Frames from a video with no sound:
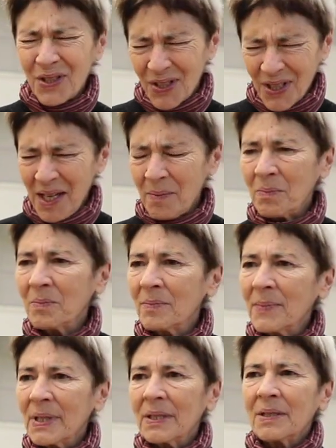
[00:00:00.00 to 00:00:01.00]
same
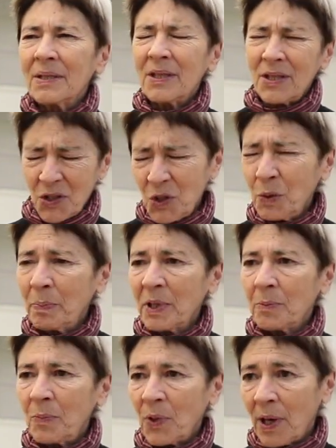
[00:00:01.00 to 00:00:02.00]

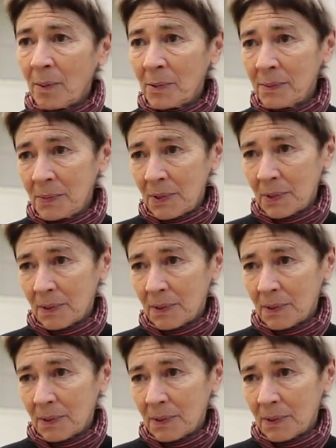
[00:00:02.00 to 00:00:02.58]
stupid problems